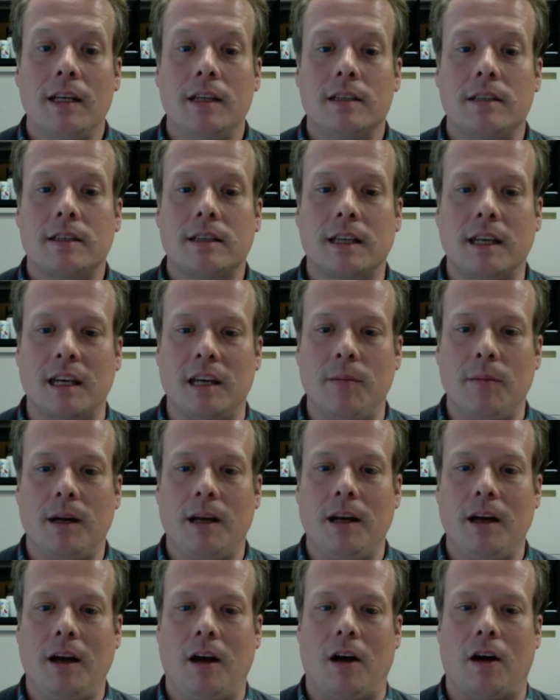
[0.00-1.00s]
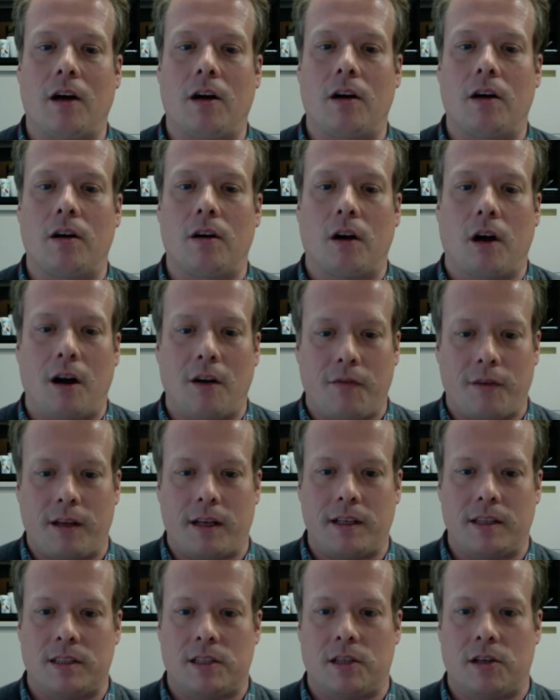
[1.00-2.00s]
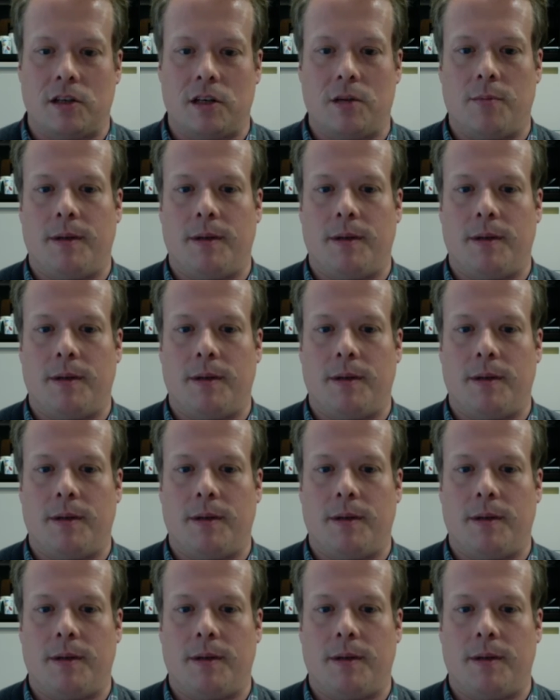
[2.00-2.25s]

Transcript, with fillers: schema are often considered